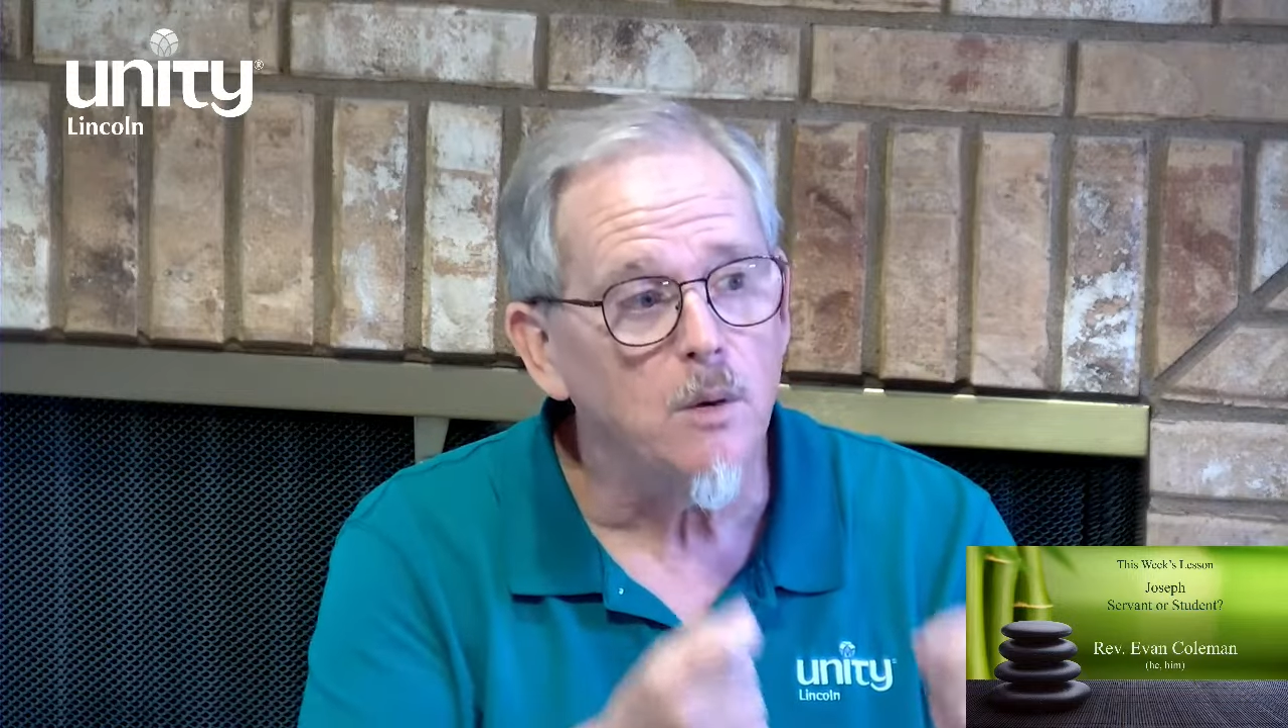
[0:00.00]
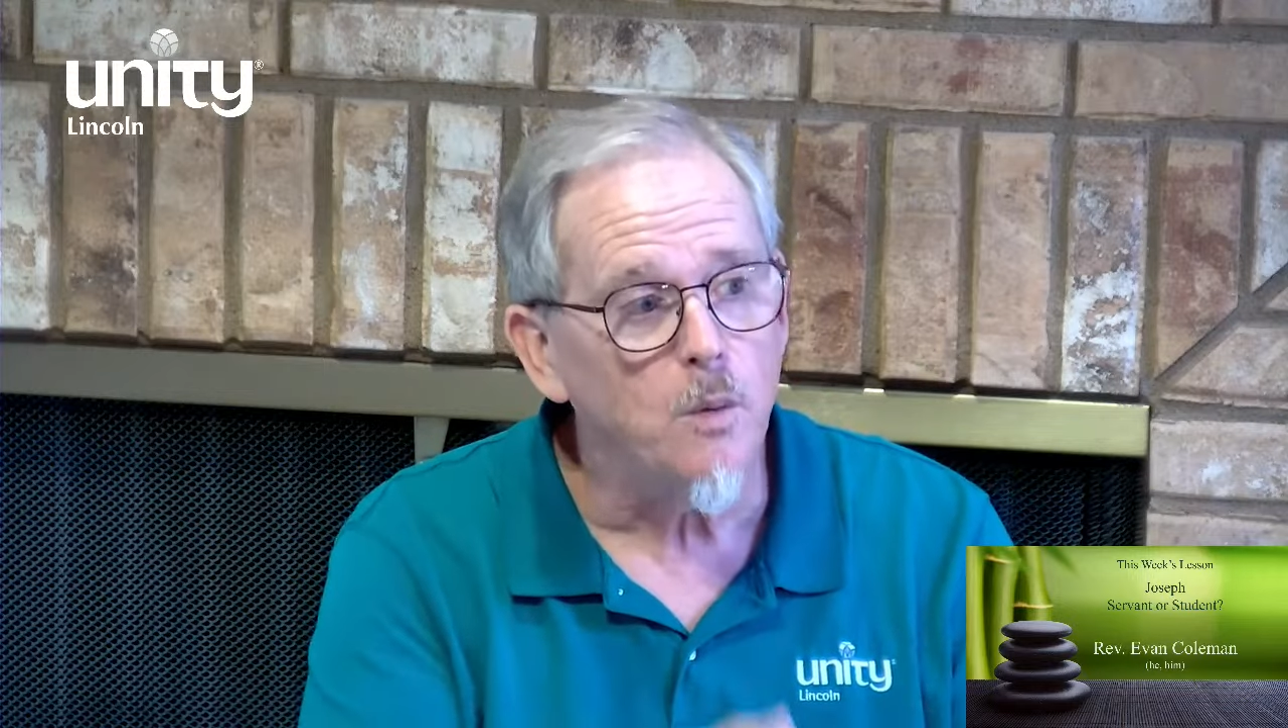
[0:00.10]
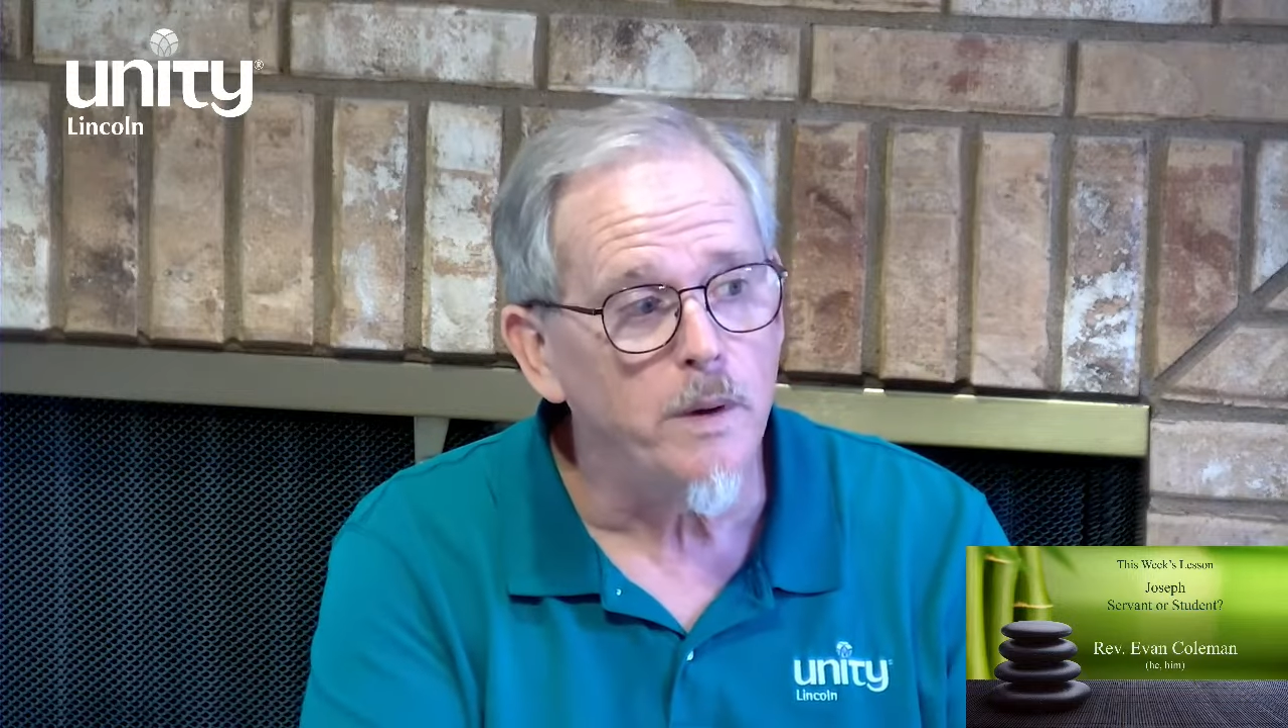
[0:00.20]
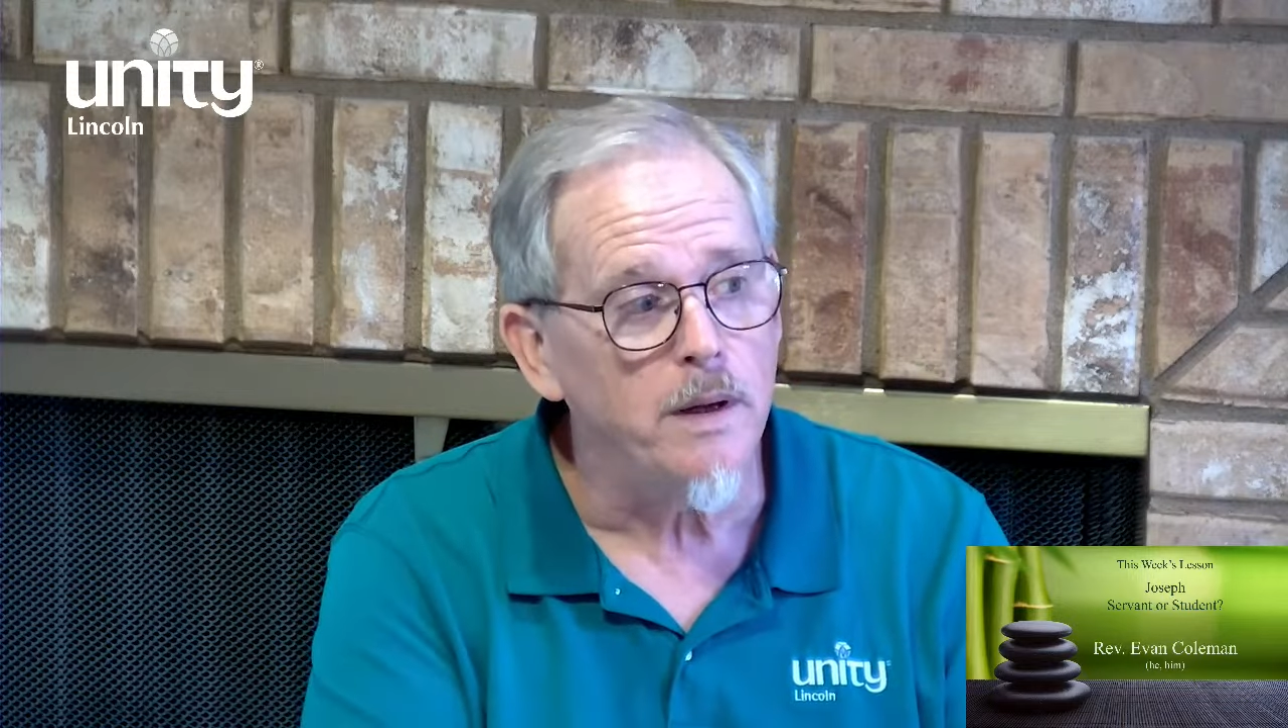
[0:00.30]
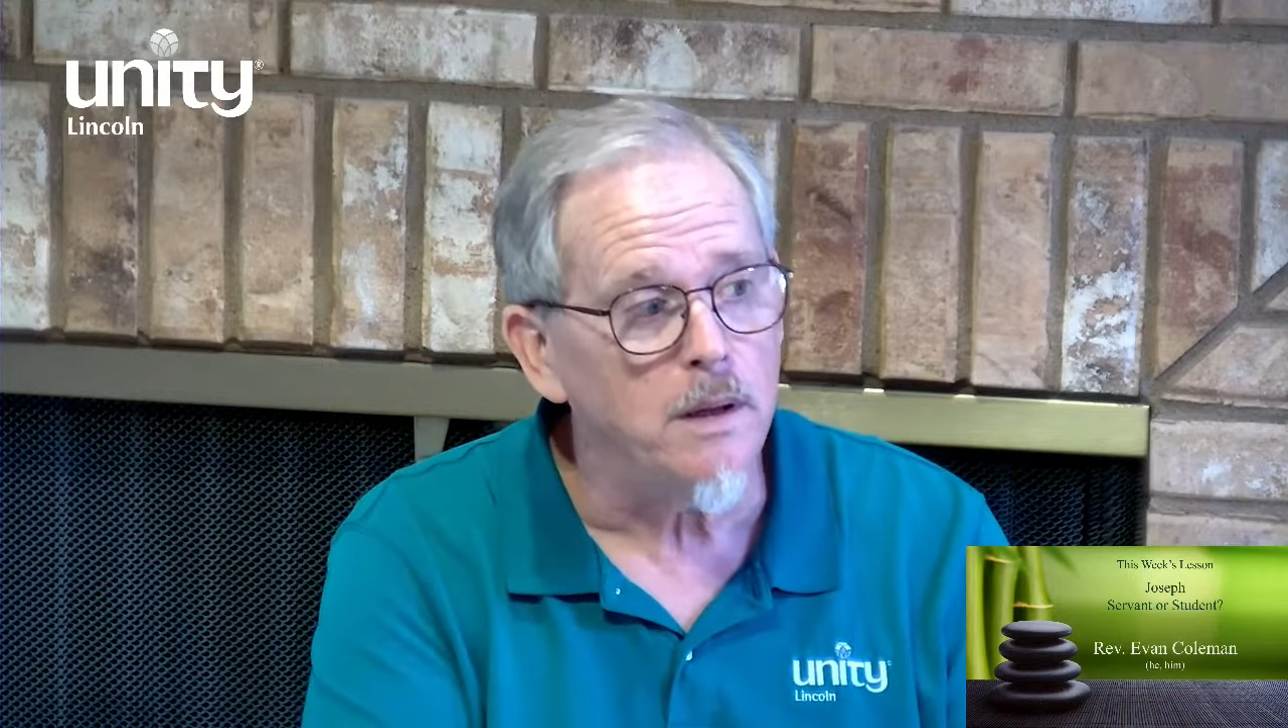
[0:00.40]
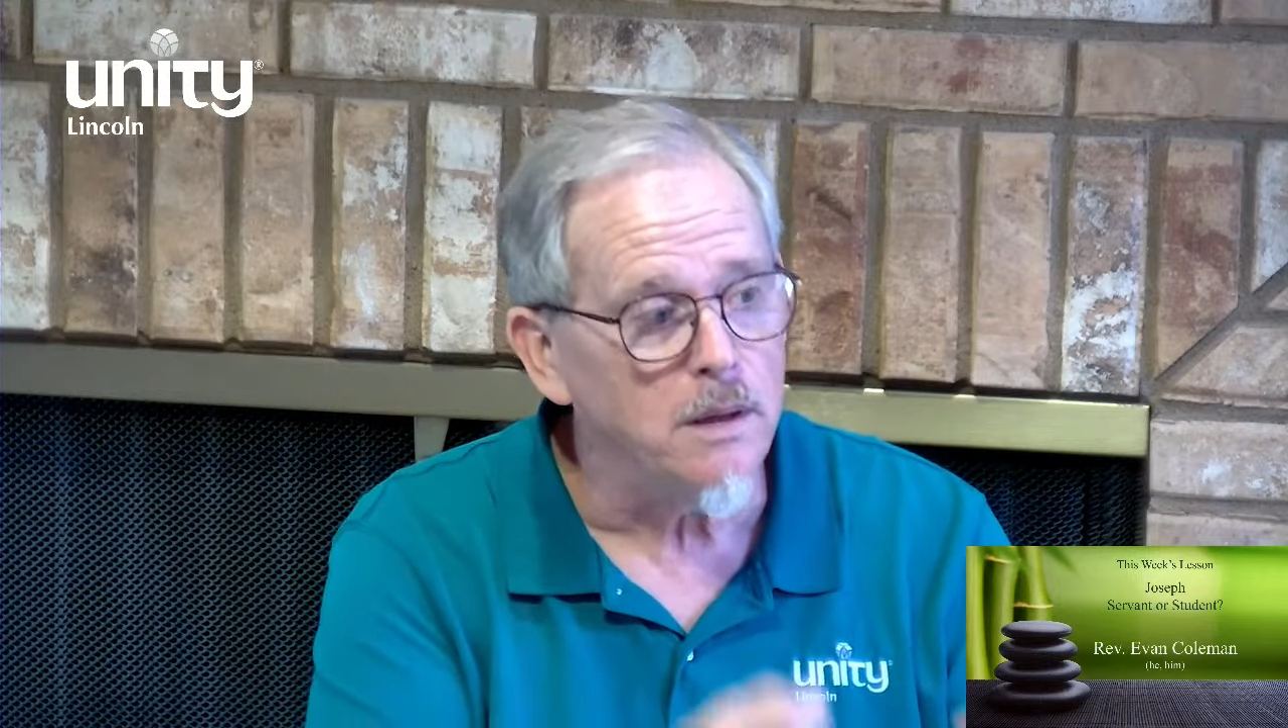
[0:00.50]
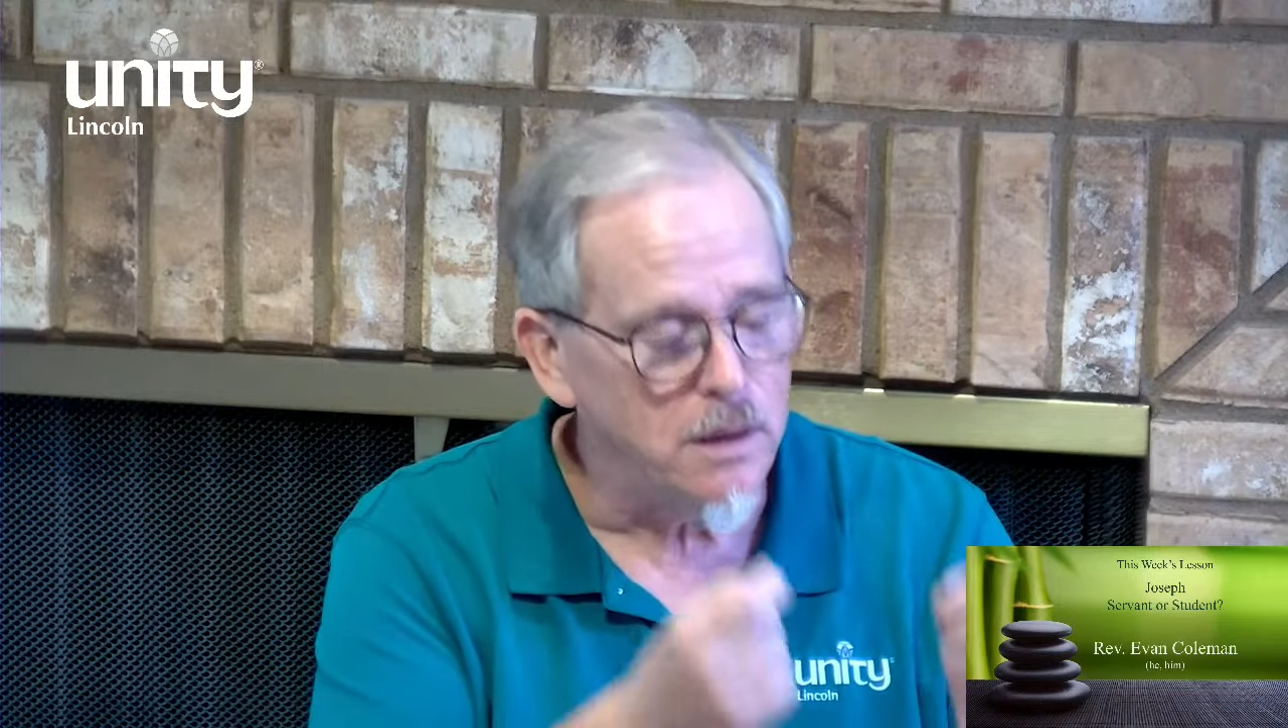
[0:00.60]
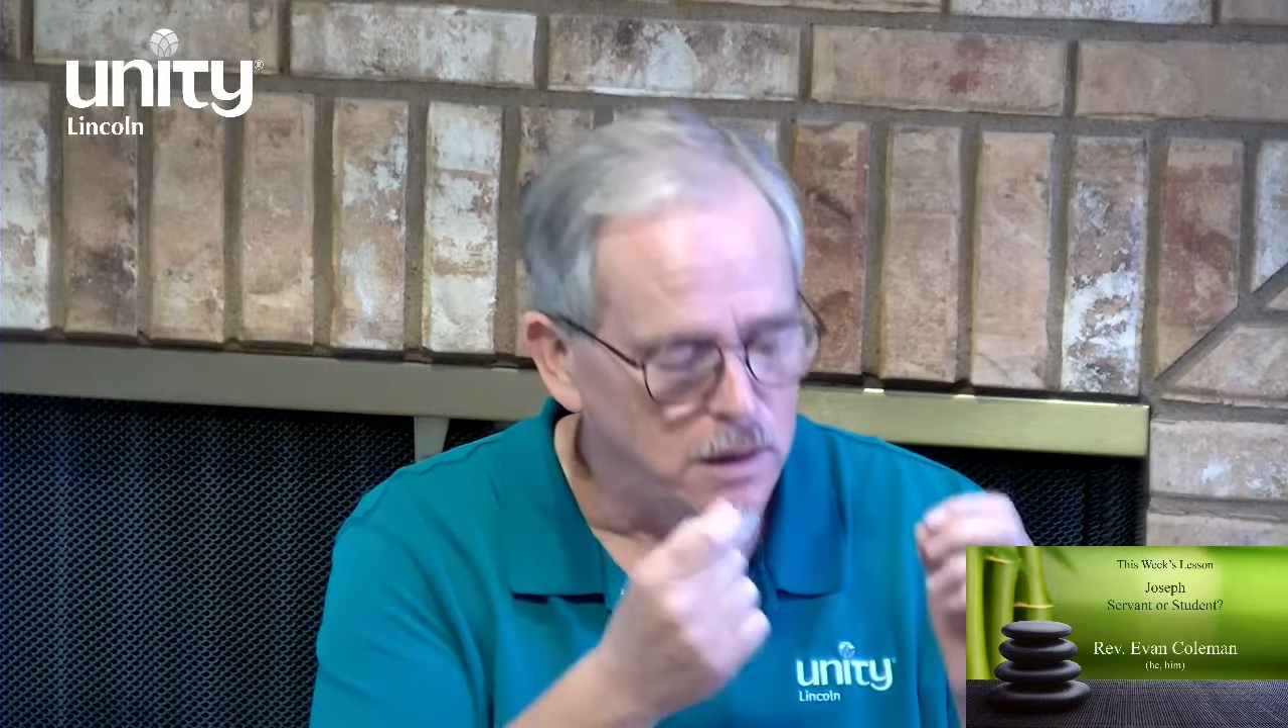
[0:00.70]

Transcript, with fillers: will